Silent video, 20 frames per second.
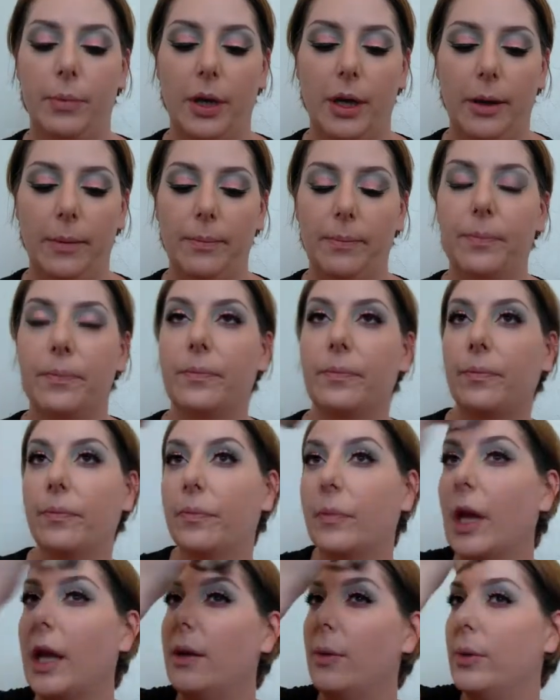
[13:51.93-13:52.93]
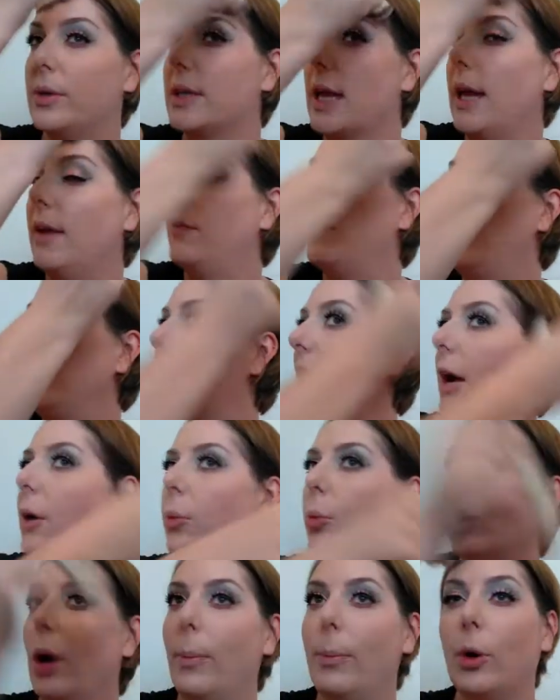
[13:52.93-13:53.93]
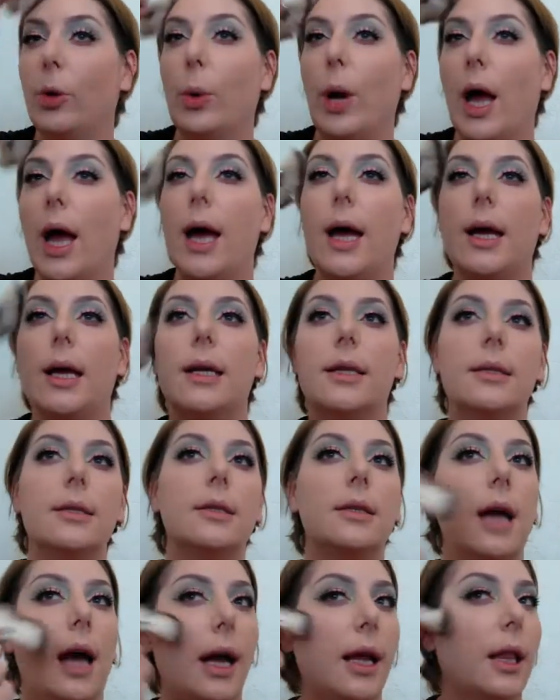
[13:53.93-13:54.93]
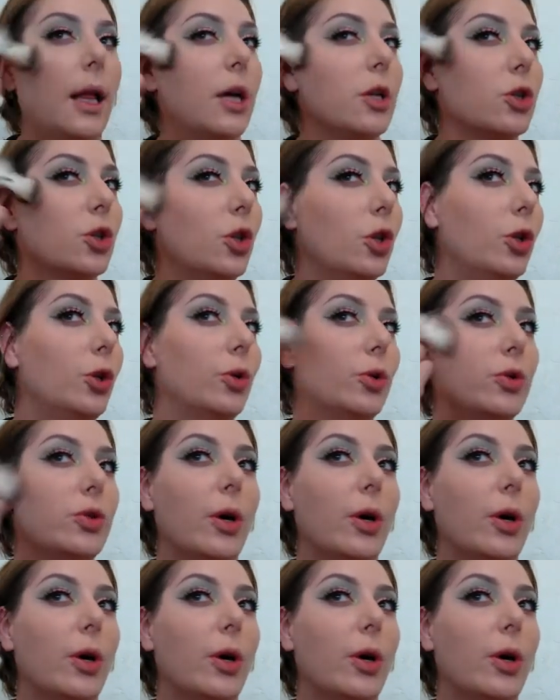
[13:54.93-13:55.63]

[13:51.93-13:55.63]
But it was kind of like that rubberized eyelash glue,